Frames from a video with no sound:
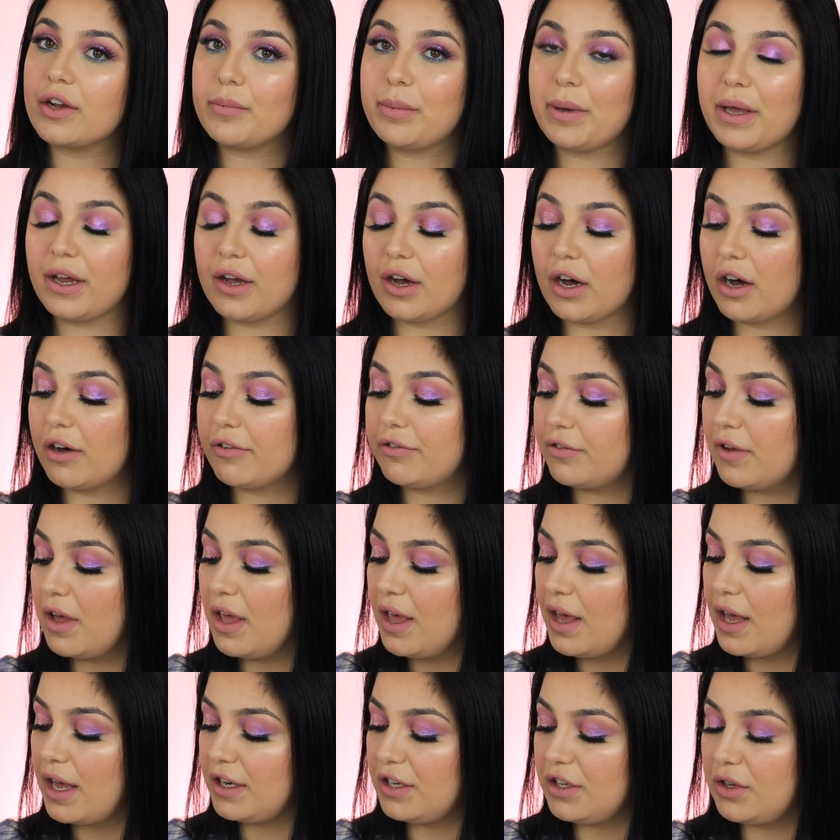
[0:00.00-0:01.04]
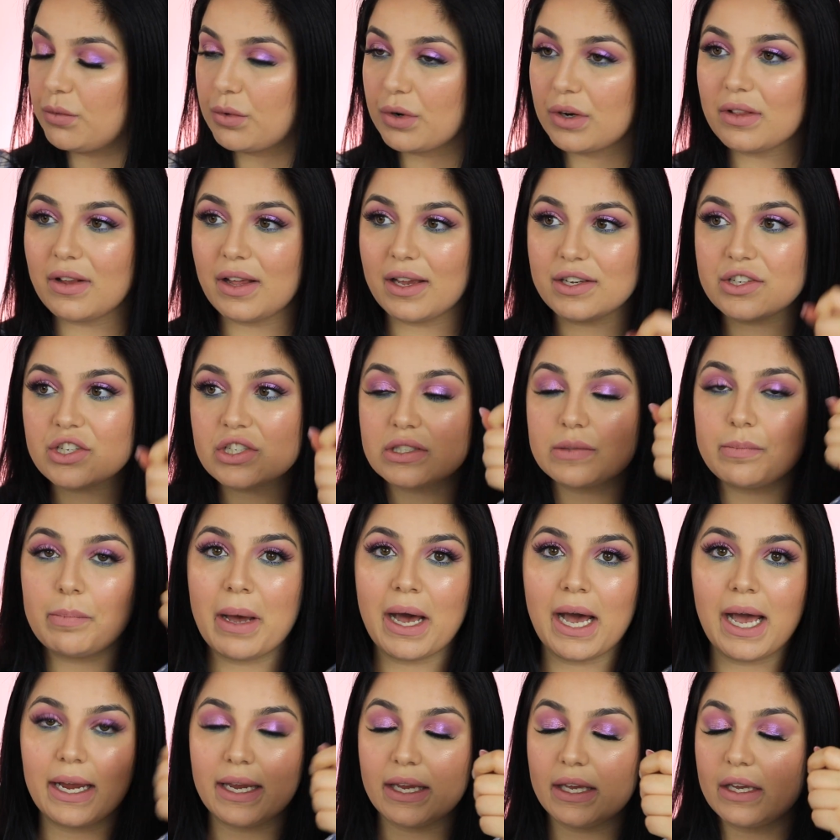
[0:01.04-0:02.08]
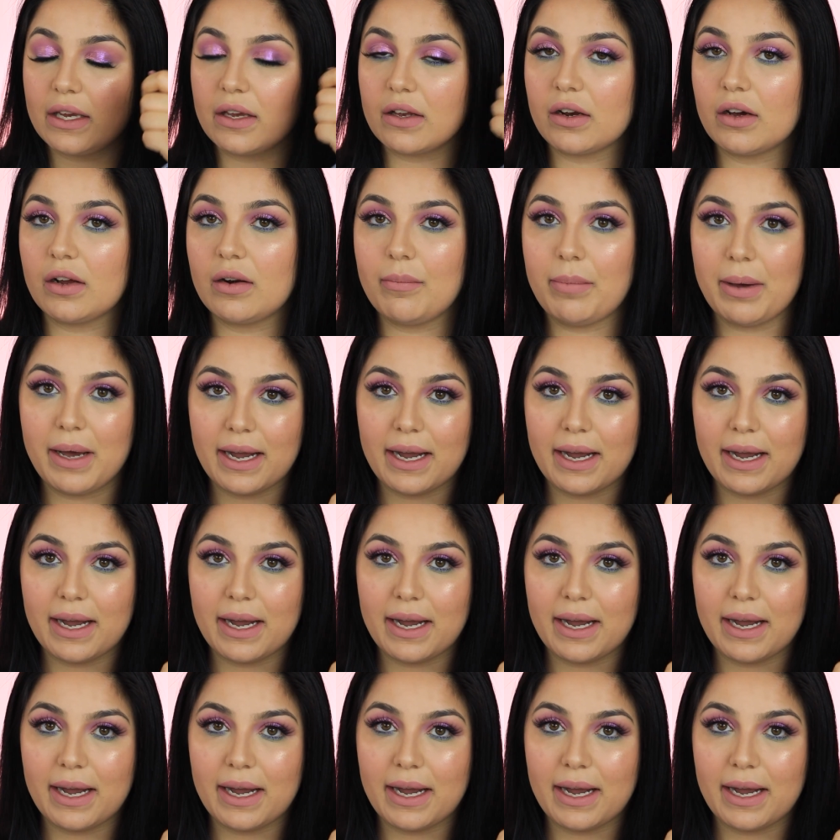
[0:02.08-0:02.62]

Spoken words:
payoff, and you weren't like just packing it on